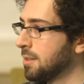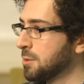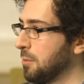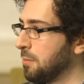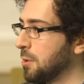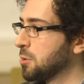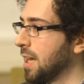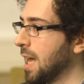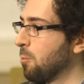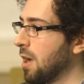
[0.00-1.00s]
sort of future
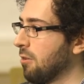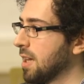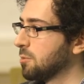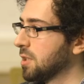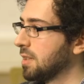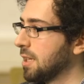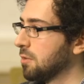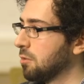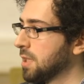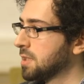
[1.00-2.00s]
AI progress and what the nature
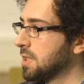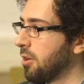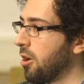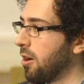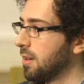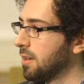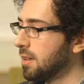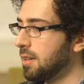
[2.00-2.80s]
of the risks there are.